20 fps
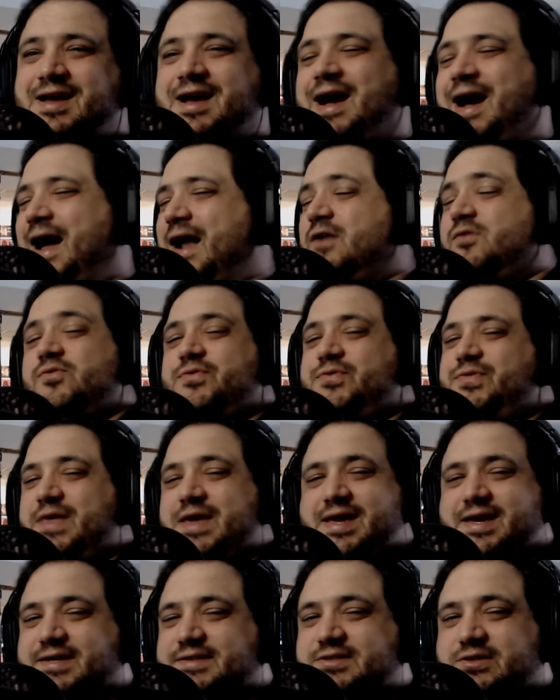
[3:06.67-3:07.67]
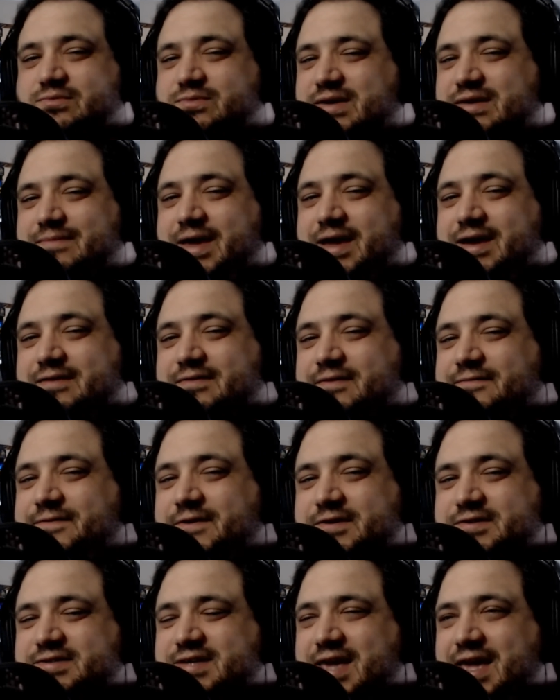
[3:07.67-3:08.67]
I don't think it's a remake of the
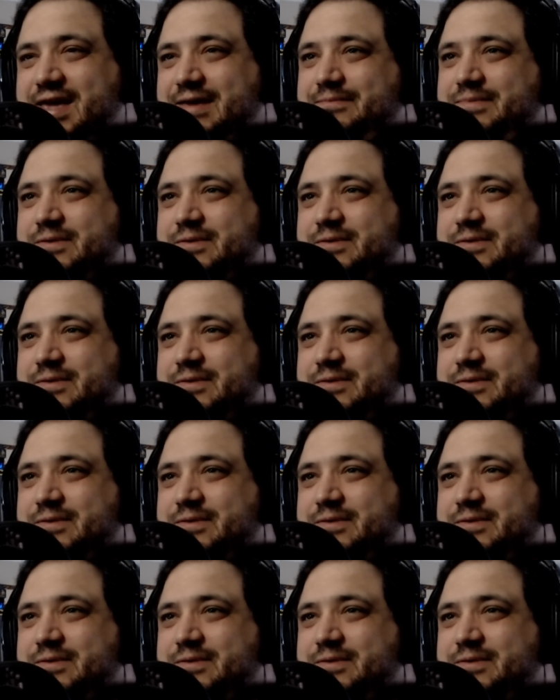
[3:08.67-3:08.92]
first game.